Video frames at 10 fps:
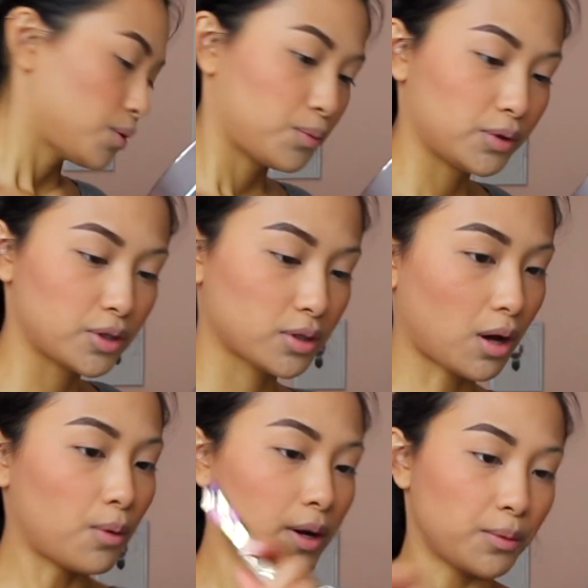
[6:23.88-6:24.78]
We'll just
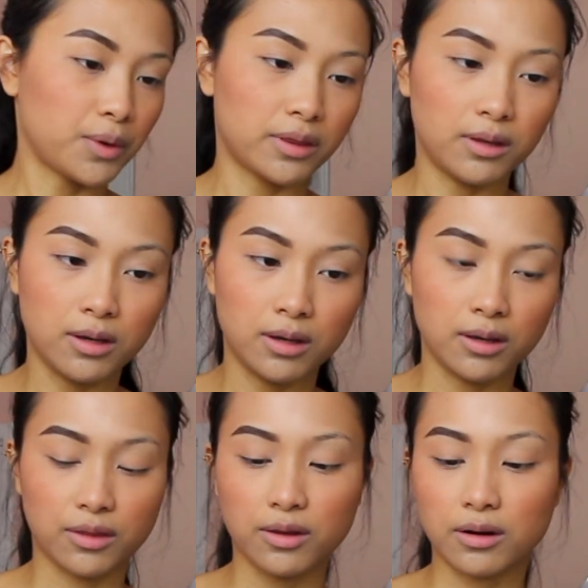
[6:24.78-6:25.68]
go in with
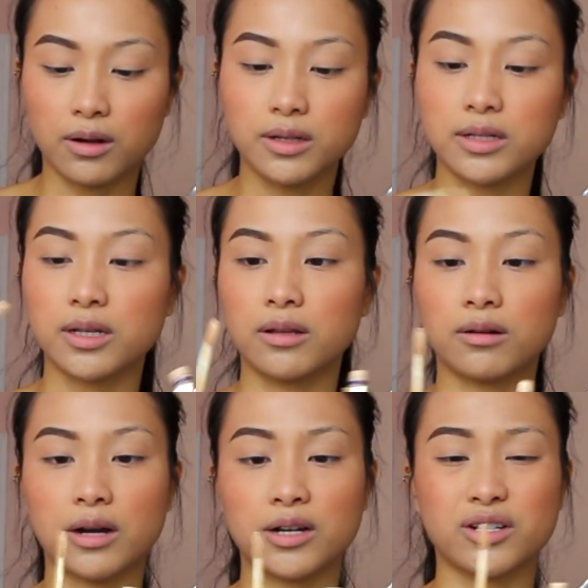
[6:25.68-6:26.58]
the thicker
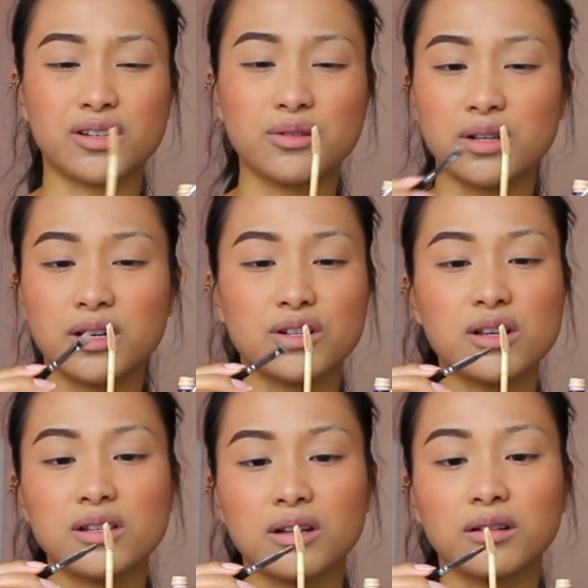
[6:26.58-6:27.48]
concealer and just use like
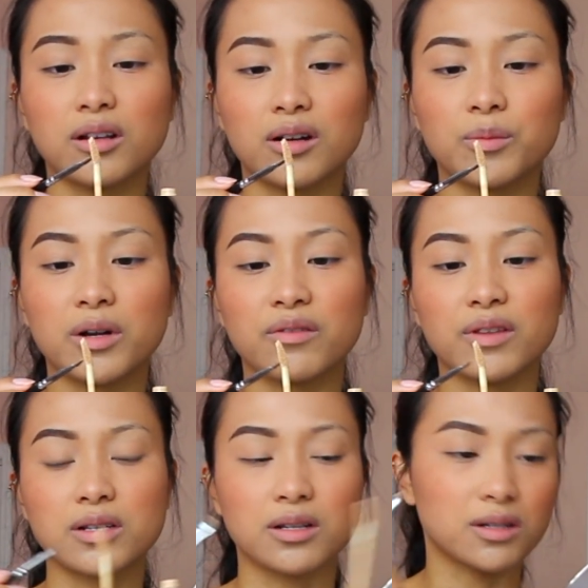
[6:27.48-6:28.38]
just a little bit of
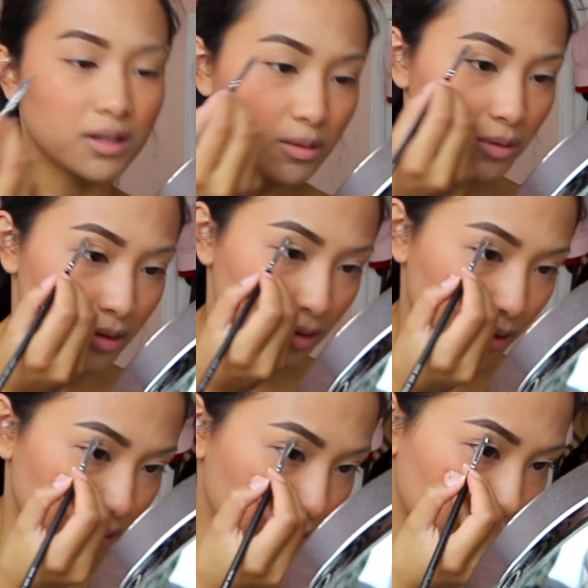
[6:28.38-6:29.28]
this because this one
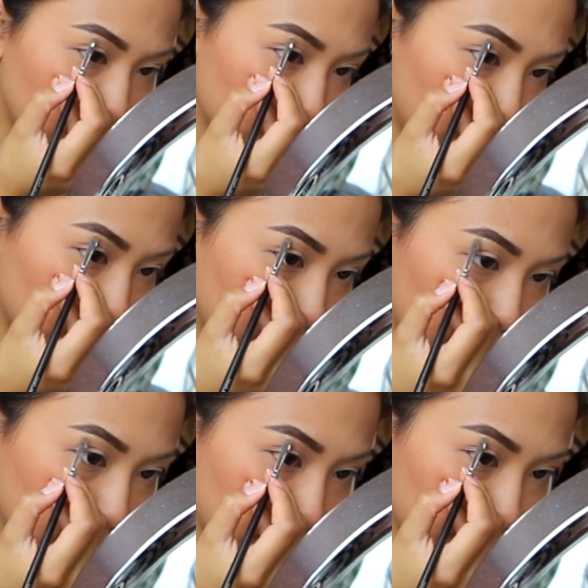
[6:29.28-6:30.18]
goes a long
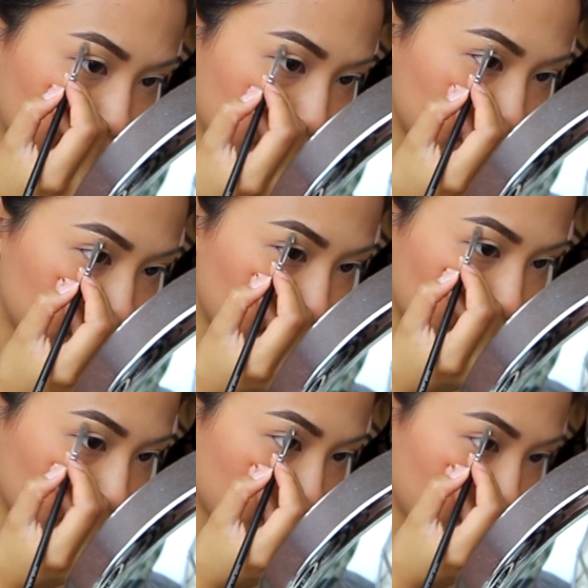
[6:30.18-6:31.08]
way.
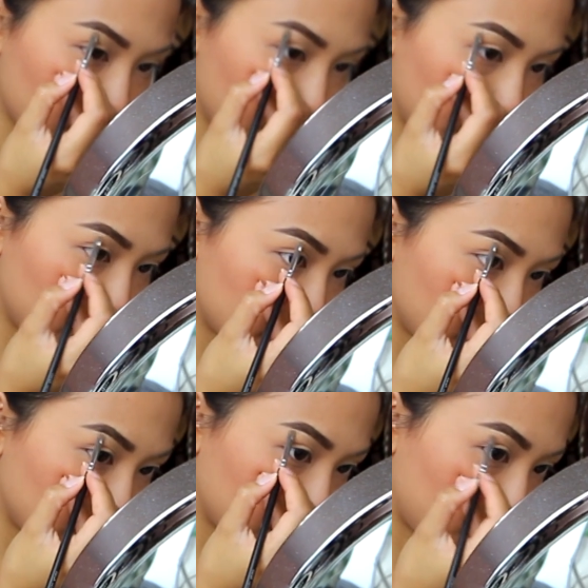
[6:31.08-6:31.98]
And I just
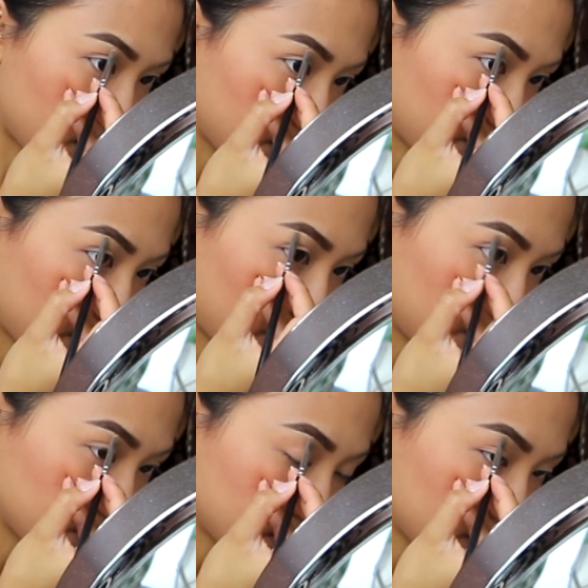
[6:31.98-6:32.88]
like to carve
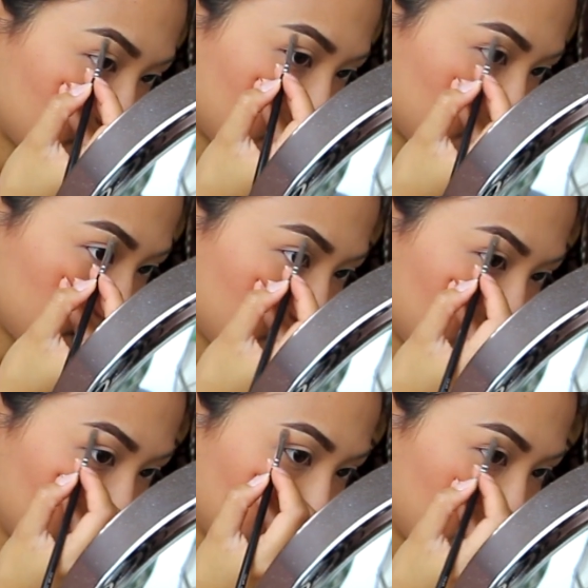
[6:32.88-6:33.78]
out,
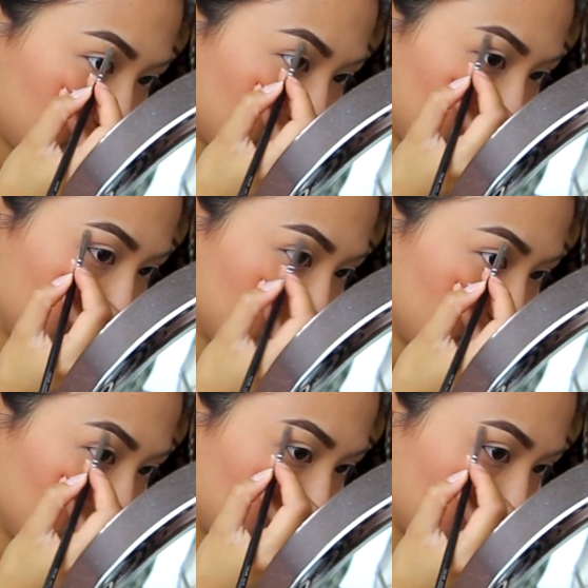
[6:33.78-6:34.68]

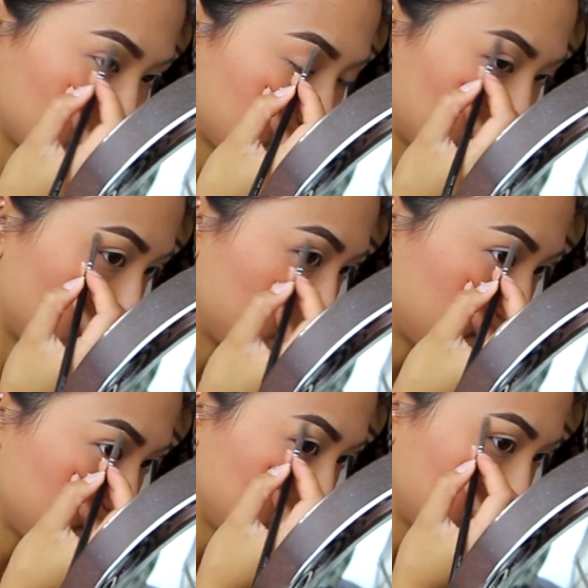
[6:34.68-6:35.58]
usually just
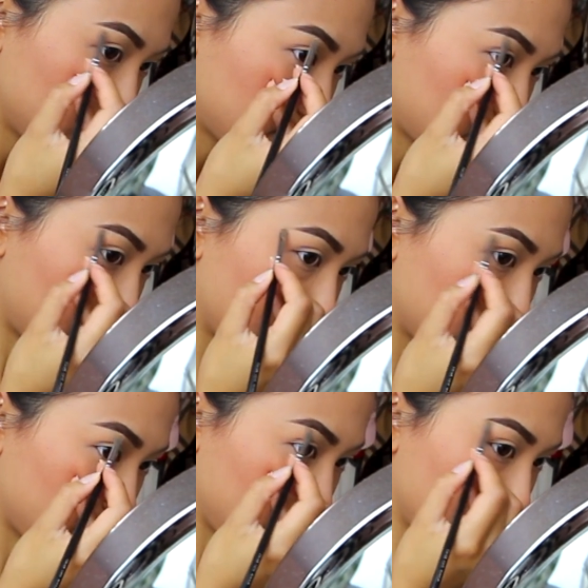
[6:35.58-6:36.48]

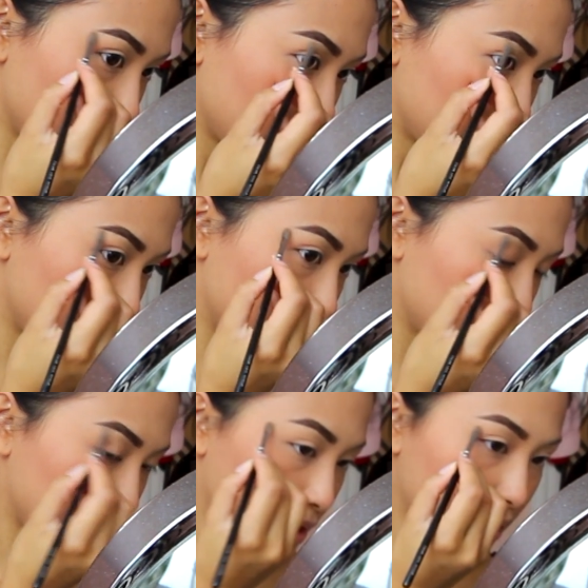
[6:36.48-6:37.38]
underneath,
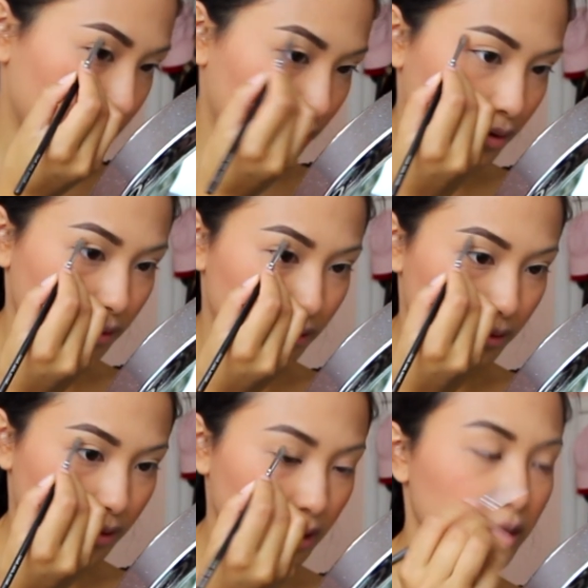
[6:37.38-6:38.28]
make it look a little
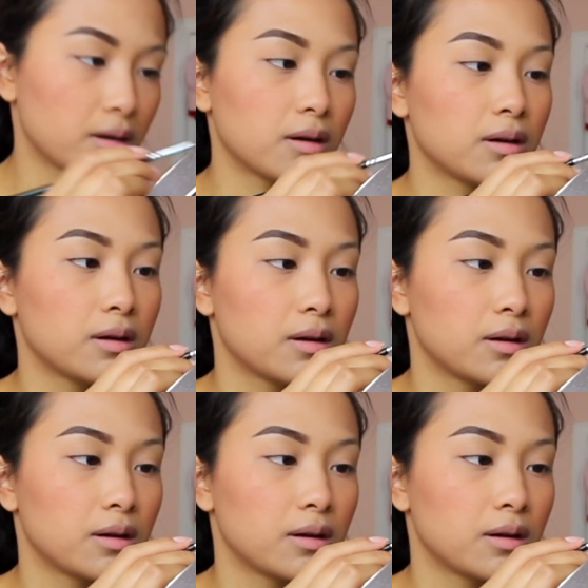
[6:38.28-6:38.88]
cleaner.